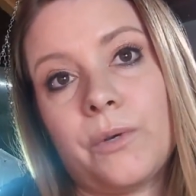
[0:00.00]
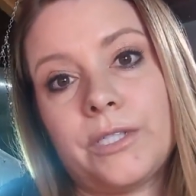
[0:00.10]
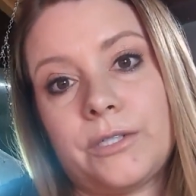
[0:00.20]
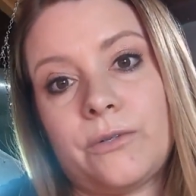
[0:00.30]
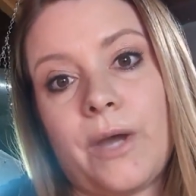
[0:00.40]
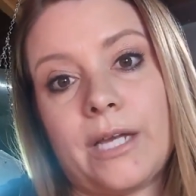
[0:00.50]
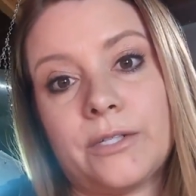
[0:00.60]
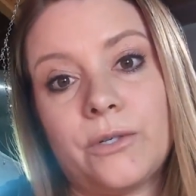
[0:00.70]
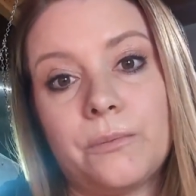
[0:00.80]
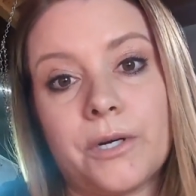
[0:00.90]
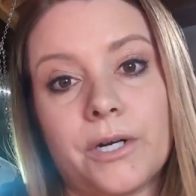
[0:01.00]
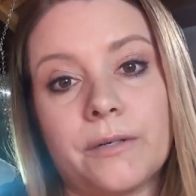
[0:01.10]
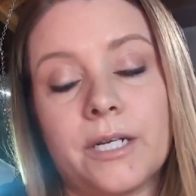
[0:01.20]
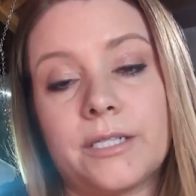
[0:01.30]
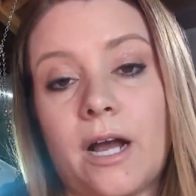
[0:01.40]
we do
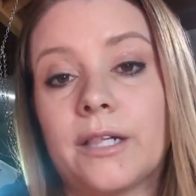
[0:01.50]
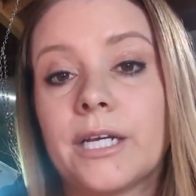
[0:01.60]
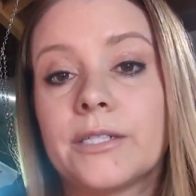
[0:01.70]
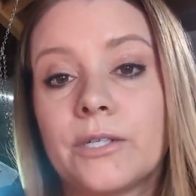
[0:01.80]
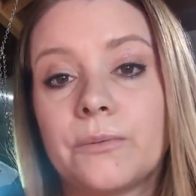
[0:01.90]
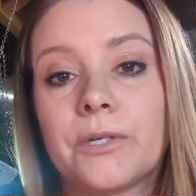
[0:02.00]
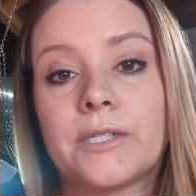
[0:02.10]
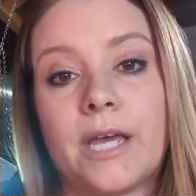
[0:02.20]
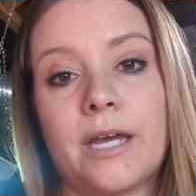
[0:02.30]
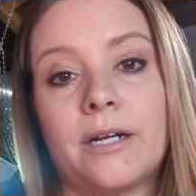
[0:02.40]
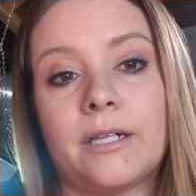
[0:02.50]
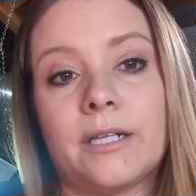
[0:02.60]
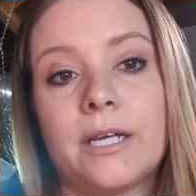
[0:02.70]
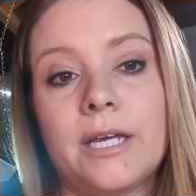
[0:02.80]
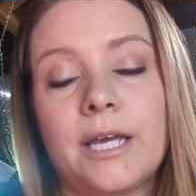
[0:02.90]
a dahlia tuber sale
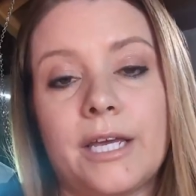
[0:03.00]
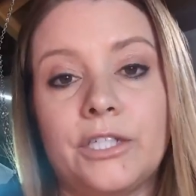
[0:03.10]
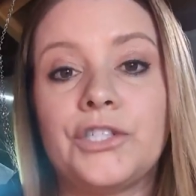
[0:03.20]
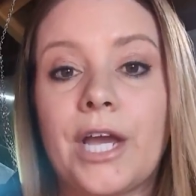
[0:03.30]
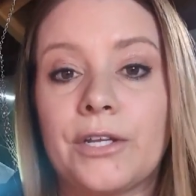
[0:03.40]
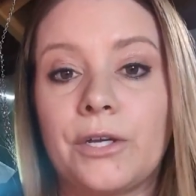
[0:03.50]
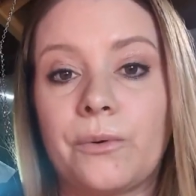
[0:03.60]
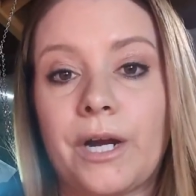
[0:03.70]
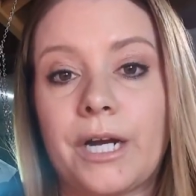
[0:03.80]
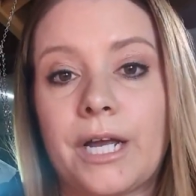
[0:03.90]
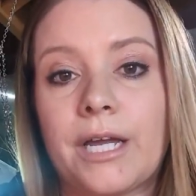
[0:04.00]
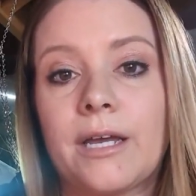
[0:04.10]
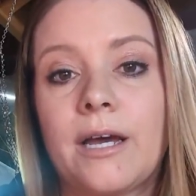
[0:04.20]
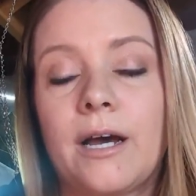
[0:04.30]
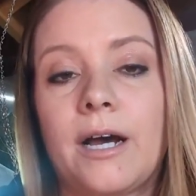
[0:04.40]
in
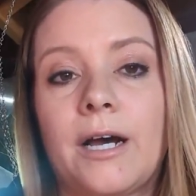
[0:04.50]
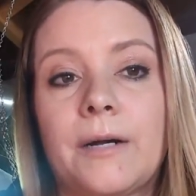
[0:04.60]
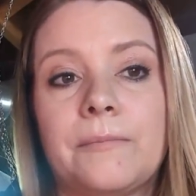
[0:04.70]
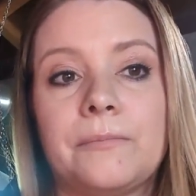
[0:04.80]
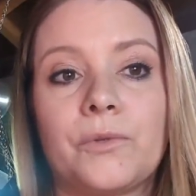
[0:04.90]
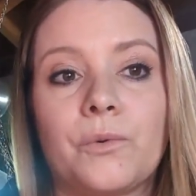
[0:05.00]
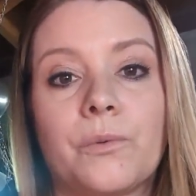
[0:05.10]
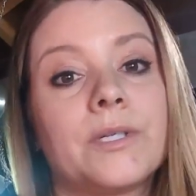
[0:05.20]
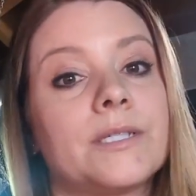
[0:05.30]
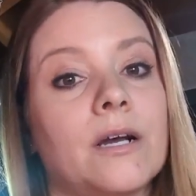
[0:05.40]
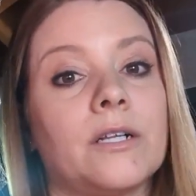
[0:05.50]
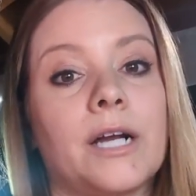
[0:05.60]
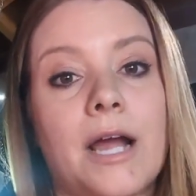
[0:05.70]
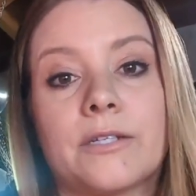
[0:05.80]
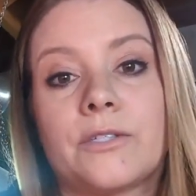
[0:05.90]
January where we sell
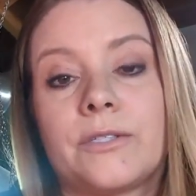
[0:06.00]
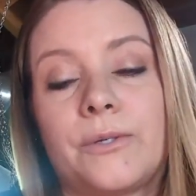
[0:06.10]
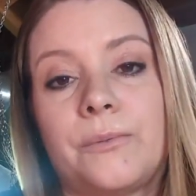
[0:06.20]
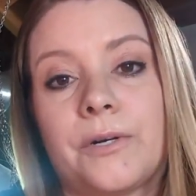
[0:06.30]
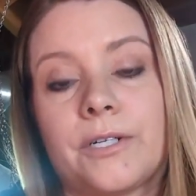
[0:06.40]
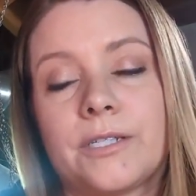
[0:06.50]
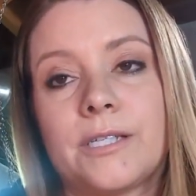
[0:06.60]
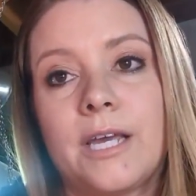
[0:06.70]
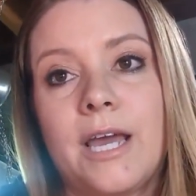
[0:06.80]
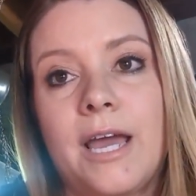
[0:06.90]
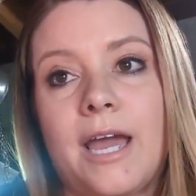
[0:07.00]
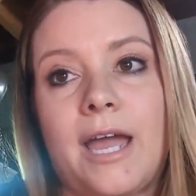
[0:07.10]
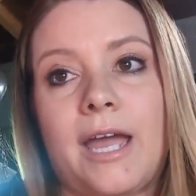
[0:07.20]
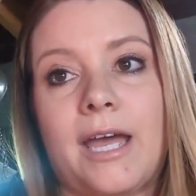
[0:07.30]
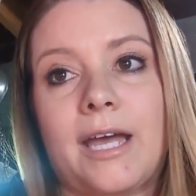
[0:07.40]
our extra tubers.
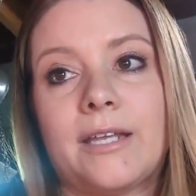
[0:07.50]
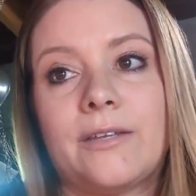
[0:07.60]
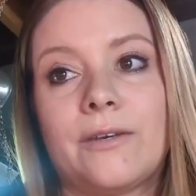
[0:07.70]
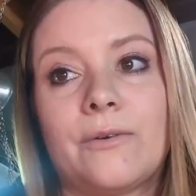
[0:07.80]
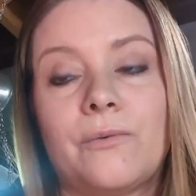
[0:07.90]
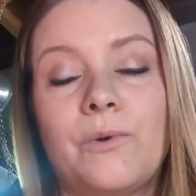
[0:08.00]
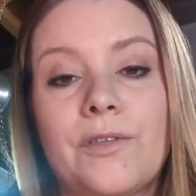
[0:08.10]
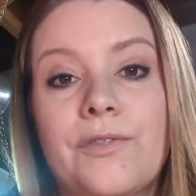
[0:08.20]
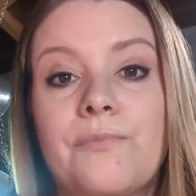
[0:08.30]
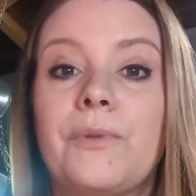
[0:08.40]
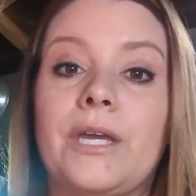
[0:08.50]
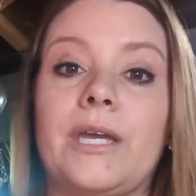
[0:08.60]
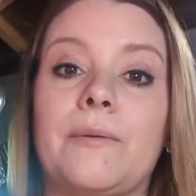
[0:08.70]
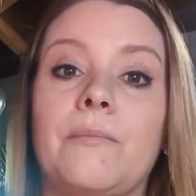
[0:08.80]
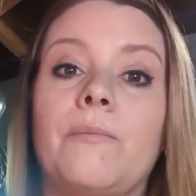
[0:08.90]
And with
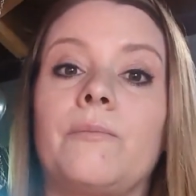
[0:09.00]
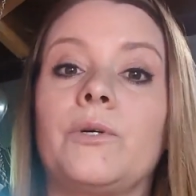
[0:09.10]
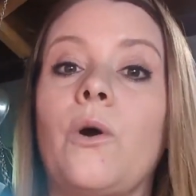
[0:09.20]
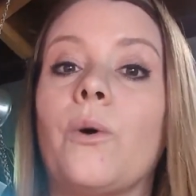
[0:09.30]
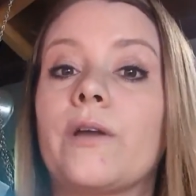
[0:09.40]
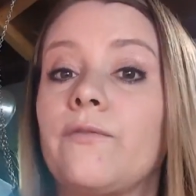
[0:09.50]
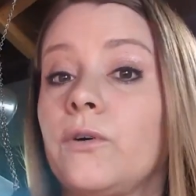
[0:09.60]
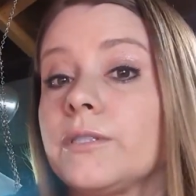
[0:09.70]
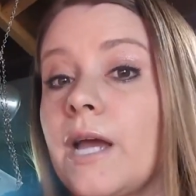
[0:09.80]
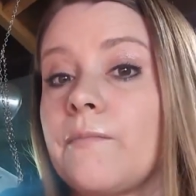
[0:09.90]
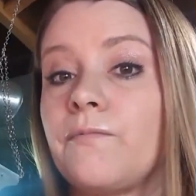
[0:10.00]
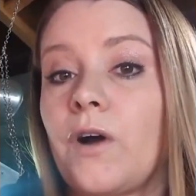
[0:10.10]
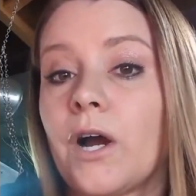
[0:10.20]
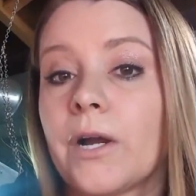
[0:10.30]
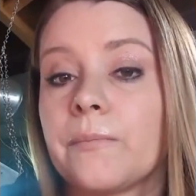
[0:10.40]
me going full-time
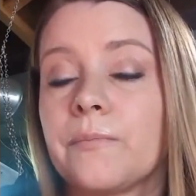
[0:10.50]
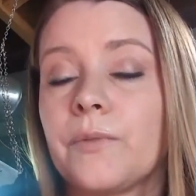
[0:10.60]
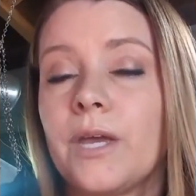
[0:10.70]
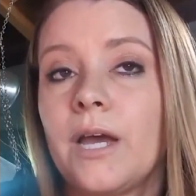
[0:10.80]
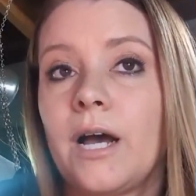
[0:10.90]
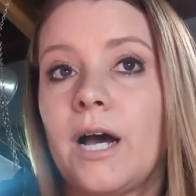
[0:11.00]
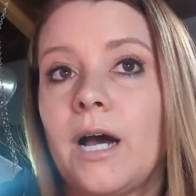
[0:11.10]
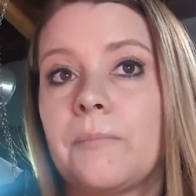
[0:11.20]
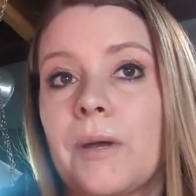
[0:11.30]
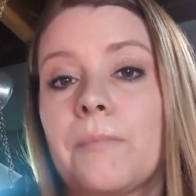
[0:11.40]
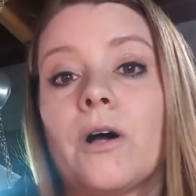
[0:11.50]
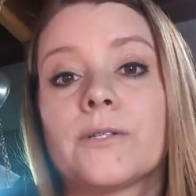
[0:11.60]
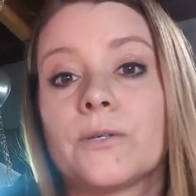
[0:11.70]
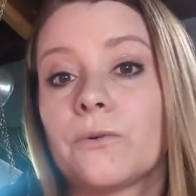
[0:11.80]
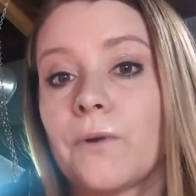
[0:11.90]
farm, I'm
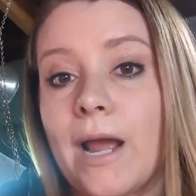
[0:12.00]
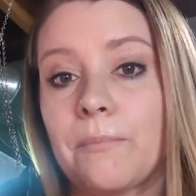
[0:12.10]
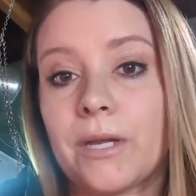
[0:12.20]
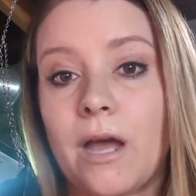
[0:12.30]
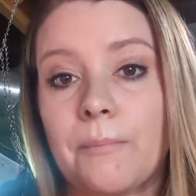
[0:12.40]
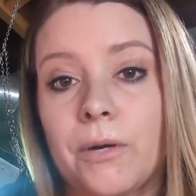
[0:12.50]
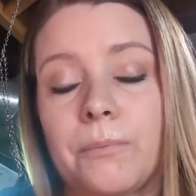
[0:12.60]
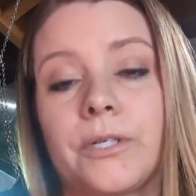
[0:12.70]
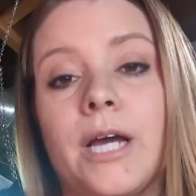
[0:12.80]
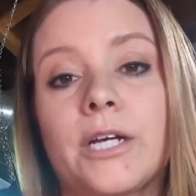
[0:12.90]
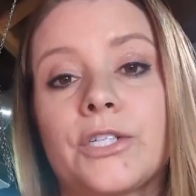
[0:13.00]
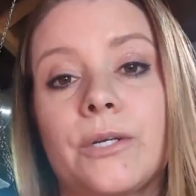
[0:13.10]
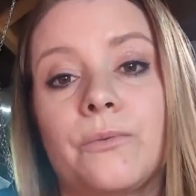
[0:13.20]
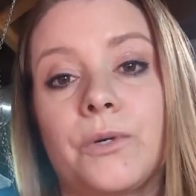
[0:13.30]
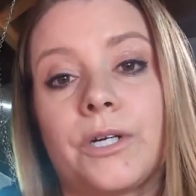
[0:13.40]
also ramping up our
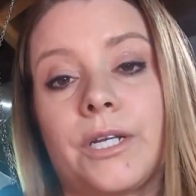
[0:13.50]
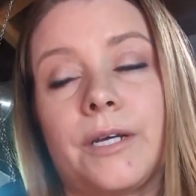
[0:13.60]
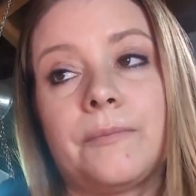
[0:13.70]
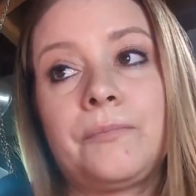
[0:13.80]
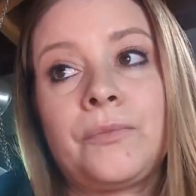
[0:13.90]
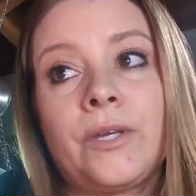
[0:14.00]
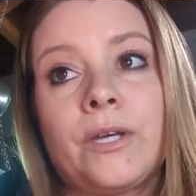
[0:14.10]
production. We're gonna